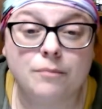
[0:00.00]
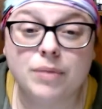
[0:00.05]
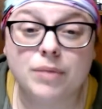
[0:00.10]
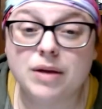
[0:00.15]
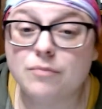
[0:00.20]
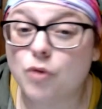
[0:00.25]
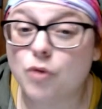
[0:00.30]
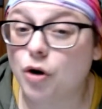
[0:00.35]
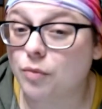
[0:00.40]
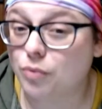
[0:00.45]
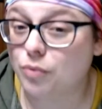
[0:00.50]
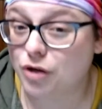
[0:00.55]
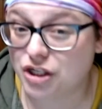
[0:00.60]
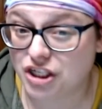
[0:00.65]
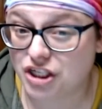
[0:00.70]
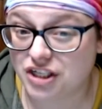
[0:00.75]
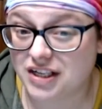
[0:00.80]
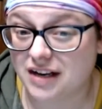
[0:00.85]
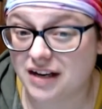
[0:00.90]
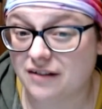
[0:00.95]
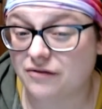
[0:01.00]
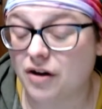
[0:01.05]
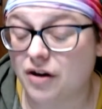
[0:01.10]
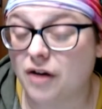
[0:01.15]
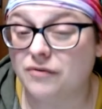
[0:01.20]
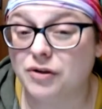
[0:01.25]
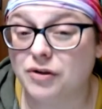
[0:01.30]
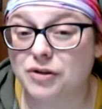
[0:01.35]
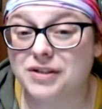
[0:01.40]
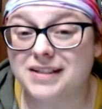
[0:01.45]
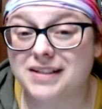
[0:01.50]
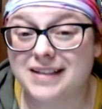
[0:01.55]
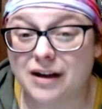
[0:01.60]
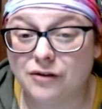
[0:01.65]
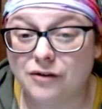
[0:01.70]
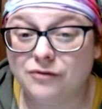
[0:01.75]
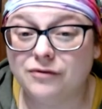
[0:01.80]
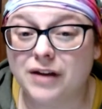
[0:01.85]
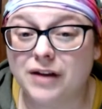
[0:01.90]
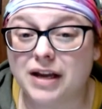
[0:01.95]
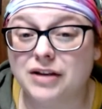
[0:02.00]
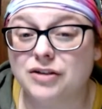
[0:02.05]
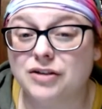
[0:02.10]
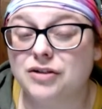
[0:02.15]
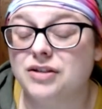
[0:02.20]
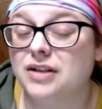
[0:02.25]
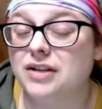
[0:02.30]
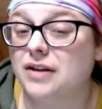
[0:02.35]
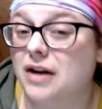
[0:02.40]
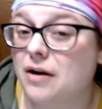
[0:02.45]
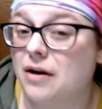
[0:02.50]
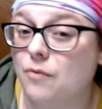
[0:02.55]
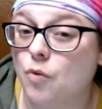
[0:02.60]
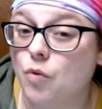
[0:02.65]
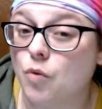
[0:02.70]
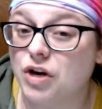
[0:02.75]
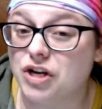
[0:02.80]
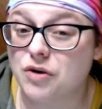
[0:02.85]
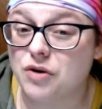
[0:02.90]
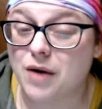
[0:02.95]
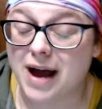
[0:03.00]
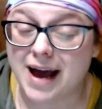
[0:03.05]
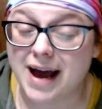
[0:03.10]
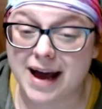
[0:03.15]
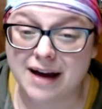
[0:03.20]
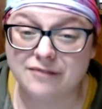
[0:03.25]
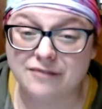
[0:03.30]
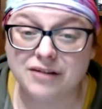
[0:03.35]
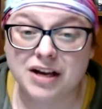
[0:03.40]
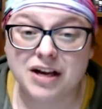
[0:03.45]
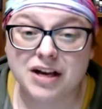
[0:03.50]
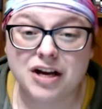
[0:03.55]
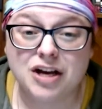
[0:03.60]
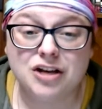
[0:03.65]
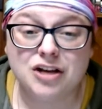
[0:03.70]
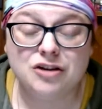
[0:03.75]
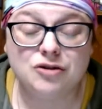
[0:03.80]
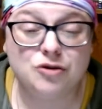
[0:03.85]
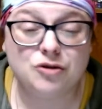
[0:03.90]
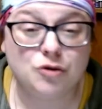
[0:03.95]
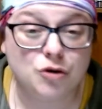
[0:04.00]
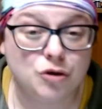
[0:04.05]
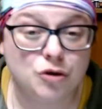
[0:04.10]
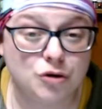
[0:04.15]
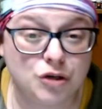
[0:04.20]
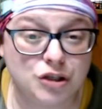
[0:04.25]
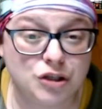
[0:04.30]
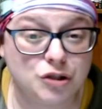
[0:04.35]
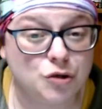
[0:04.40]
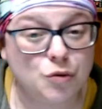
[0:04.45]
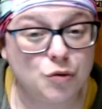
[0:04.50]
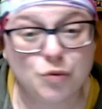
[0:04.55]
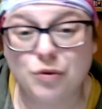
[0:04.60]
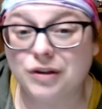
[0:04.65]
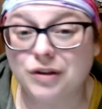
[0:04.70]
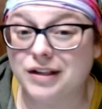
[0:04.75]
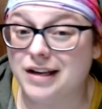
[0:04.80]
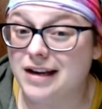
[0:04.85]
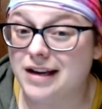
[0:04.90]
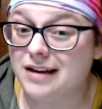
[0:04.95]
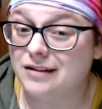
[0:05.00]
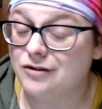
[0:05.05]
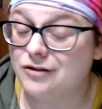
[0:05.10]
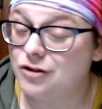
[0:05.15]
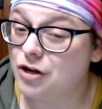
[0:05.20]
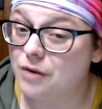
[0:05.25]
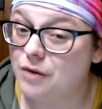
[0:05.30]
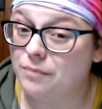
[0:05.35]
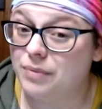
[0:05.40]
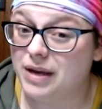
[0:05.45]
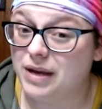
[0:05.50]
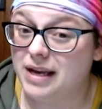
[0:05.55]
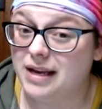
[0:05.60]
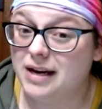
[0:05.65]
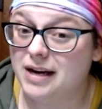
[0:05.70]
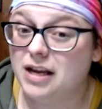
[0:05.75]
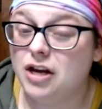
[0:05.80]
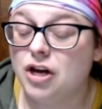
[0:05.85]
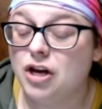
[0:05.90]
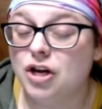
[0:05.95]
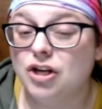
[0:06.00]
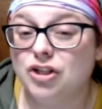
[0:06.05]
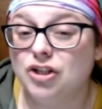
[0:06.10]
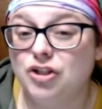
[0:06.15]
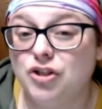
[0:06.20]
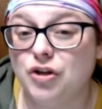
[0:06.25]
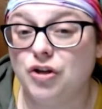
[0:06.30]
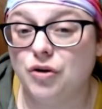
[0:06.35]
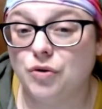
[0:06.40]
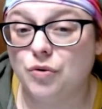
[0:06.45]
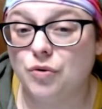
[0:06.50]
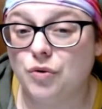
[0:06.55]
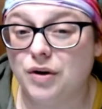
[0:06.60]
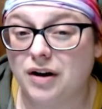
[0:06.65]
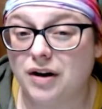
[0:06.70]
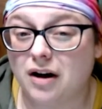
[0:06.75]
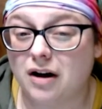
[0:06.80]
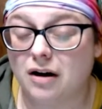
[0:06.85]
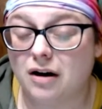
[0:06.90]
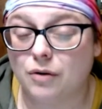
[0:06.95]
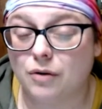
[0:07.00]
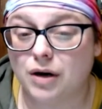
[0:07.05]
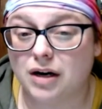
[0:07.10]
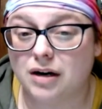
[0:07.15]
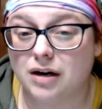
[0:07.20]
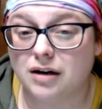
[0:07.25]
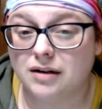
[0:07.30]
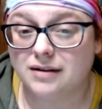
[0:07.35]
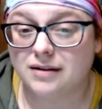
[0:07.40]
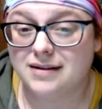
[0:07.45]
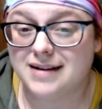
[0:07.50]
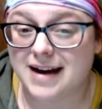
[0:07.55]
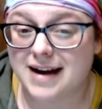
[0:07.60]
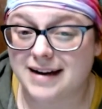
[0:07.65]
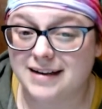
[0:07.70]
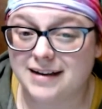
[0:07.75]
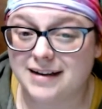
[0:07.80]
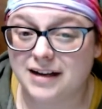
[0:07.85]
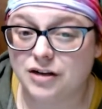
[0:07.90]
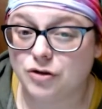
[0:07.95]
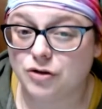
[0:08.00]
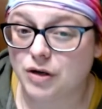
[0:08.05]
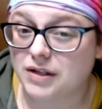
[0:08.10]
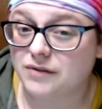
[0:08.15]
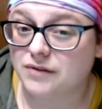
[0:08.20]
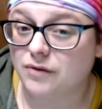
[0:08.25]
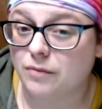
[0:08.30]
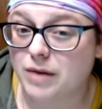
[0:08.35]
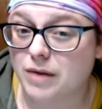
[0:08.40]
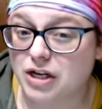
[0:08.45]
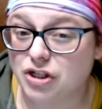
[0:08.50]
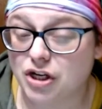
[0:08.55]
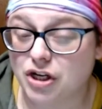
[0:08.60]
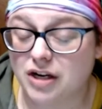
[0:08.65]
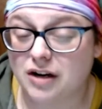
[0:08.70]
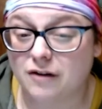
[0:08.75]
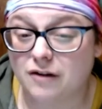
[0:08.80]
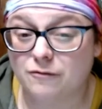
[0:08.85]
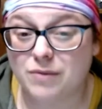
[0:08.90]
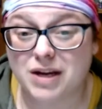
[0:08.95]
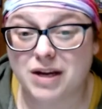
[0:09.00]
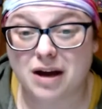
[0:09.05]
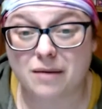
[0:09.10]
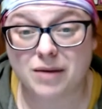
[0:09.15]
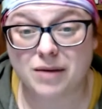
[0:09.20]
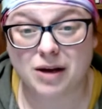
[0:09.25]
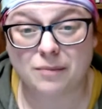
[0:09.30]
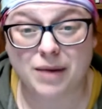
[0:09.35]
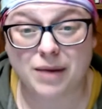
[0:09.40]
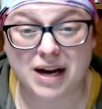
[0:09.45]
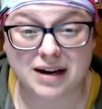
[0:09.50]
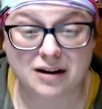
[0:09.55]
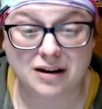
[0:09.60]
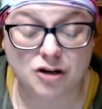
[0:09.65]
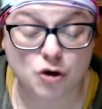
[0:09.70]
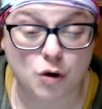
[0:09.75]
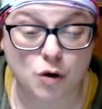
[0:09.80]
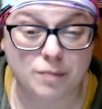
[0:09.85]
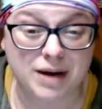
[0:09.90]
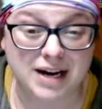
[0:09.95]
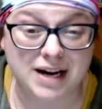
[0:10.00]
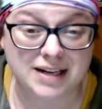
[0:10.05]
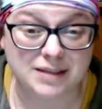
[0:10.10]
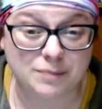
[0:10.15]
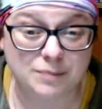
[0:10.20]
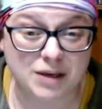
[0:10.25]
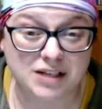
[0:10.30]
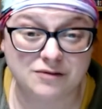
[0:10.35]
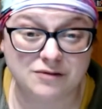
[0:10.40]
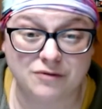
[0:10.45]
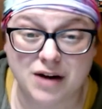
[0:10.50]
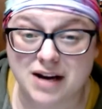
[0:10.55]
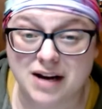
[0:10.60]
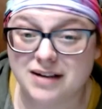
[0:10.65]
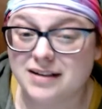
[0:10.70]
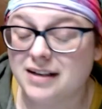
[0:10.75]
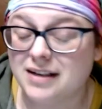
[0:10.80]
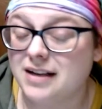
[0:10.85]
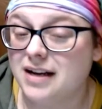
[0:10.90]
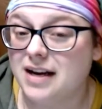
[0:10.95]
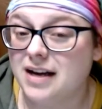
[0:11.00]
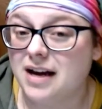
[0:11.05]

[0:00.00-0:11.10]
be more appreciative of yourself and um, what you have, you could totally jump in to our 90 day transformation of becoming about your body's best friend,